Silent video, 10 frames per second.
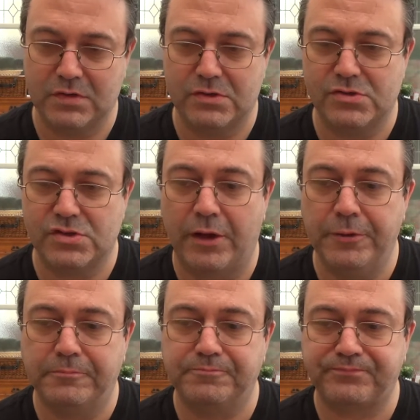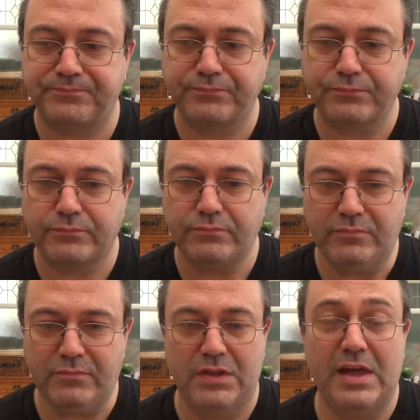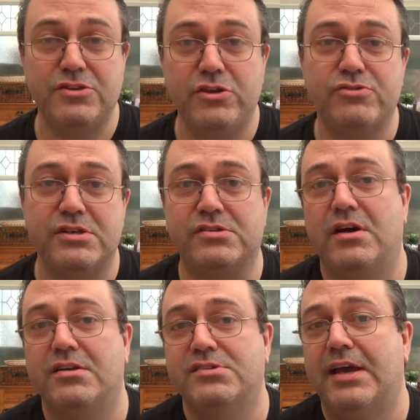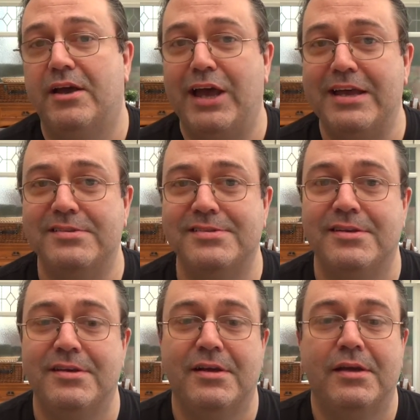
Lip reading: So that usually starts out as,